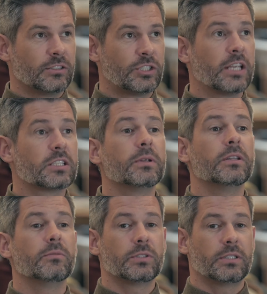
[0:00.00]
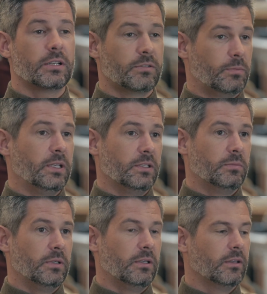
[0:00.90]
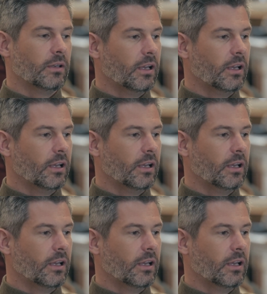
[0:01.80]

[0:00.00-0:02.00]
Gentleman that was there speaking to me